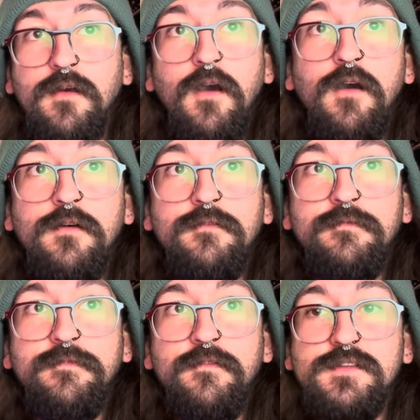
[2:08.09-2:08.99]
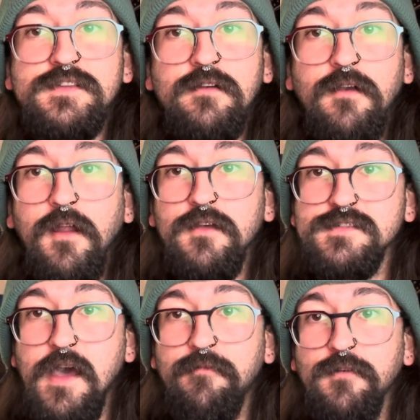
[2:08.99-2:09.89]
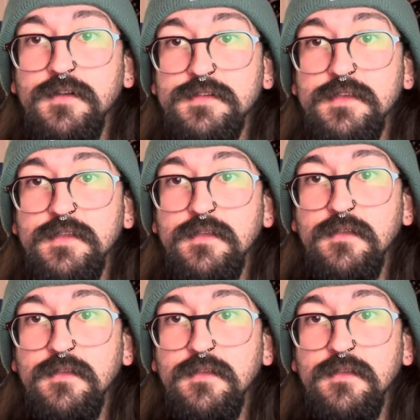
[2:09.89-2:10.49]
of syncretic sovereignty.